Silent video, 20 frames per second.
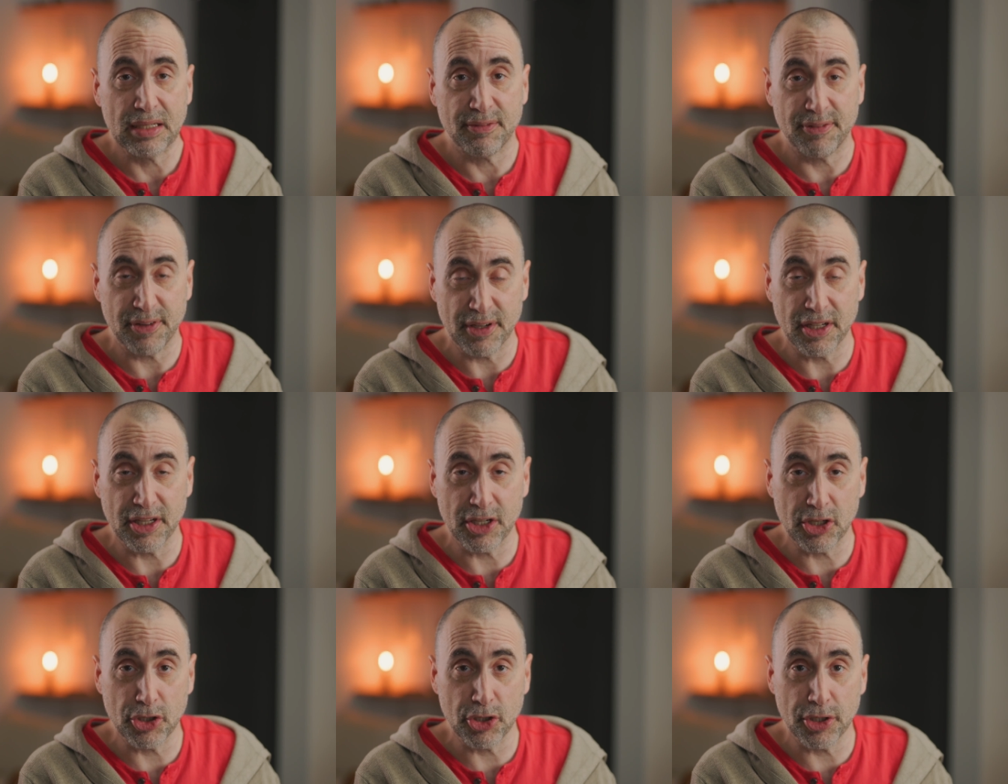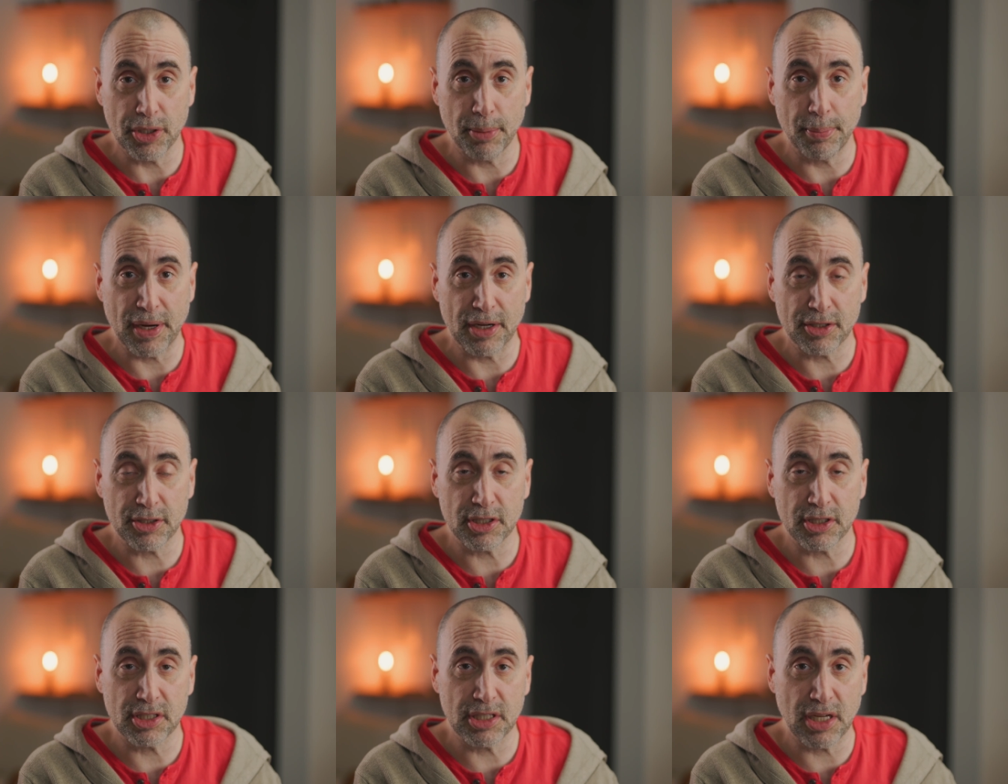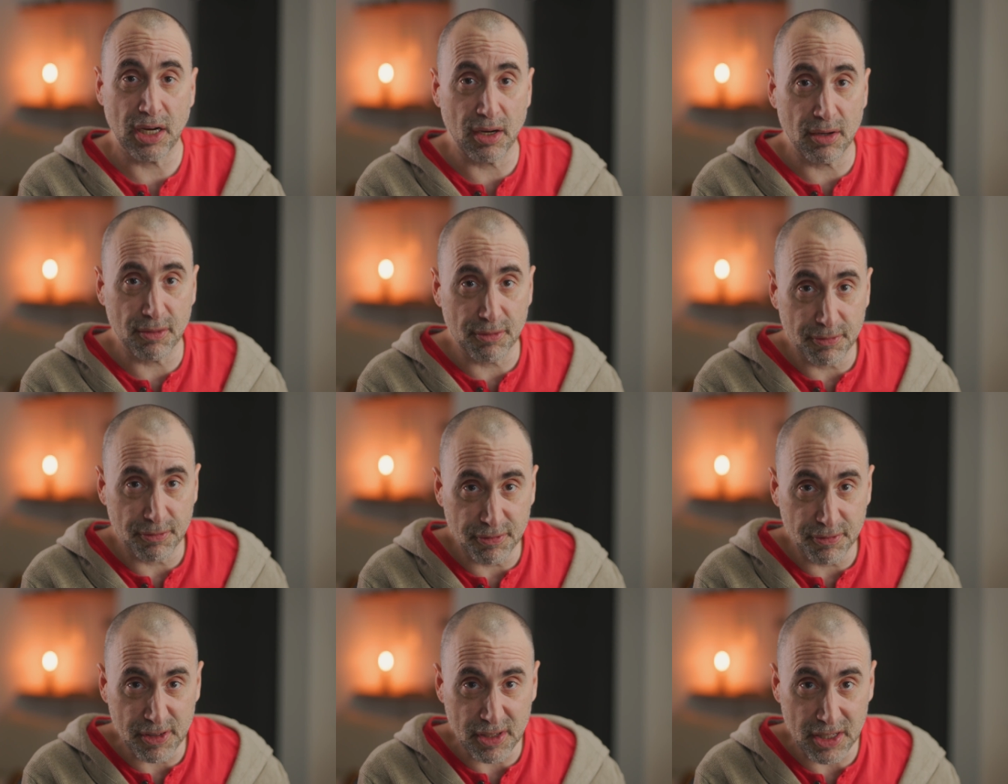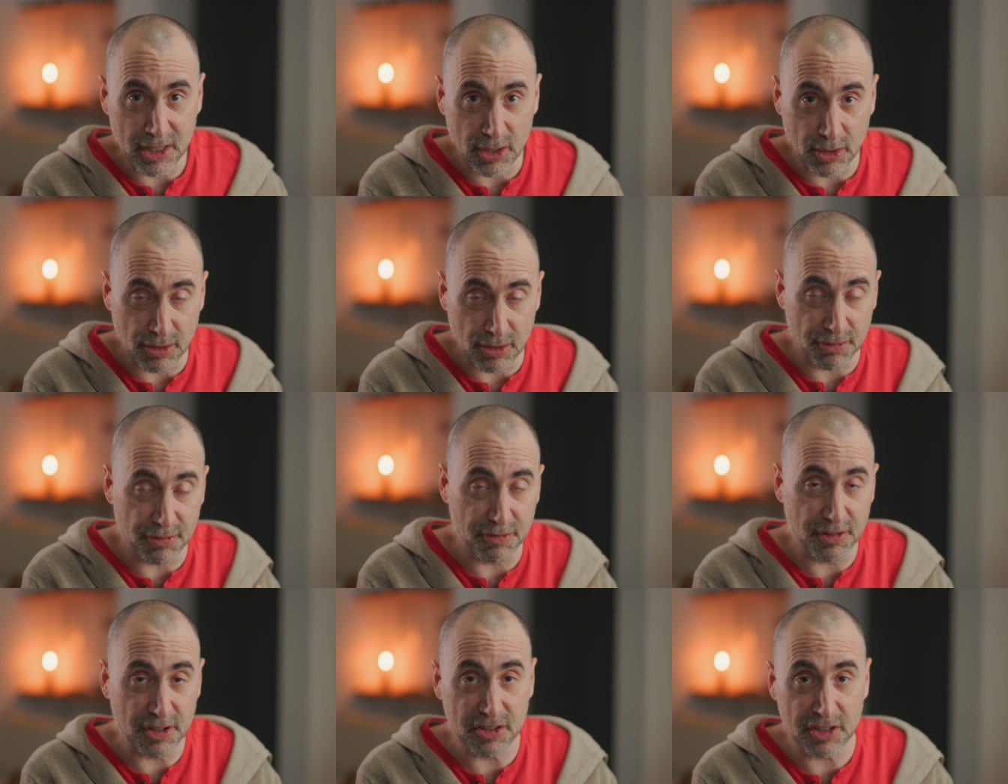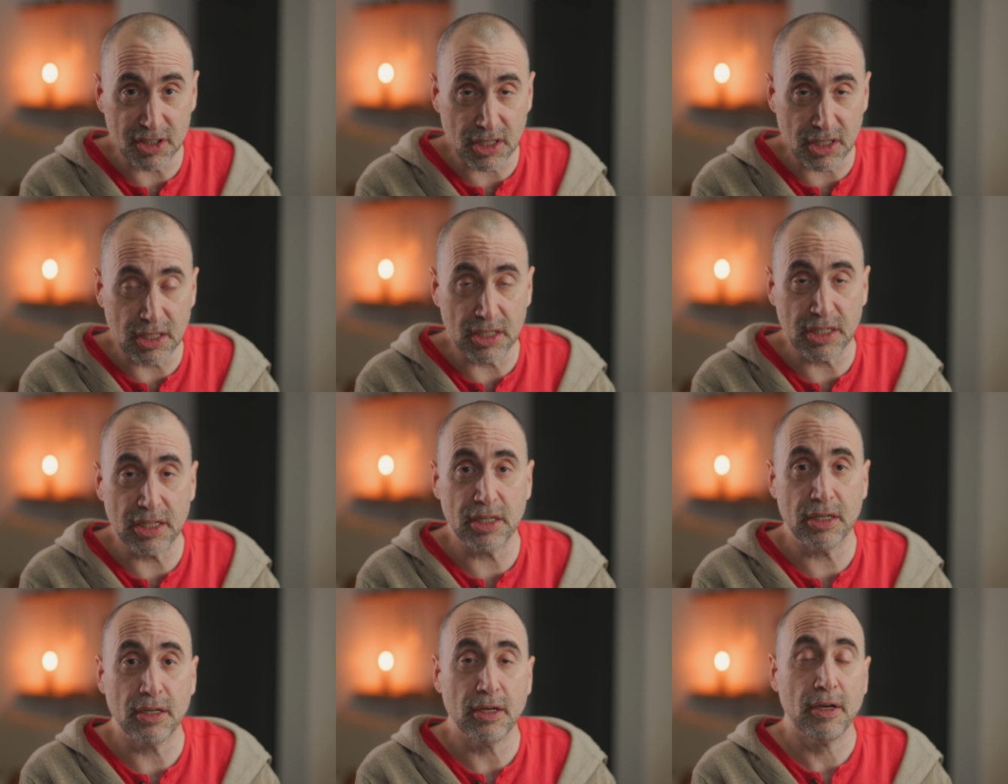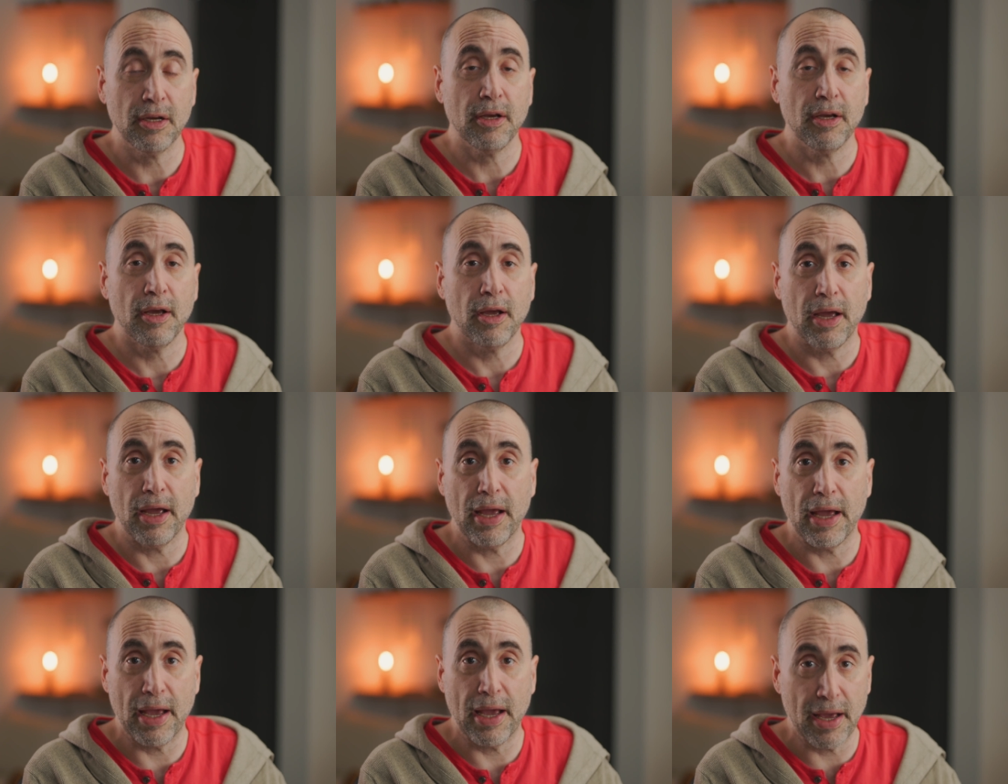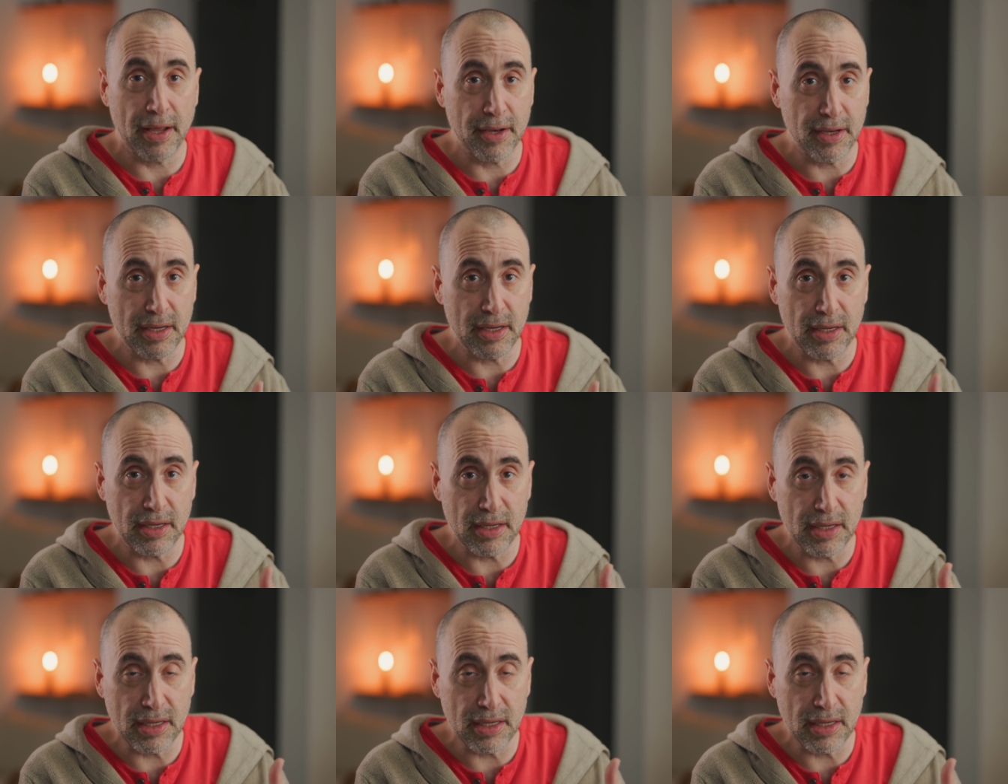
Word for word: feeling good about yourself, feeling good physically, and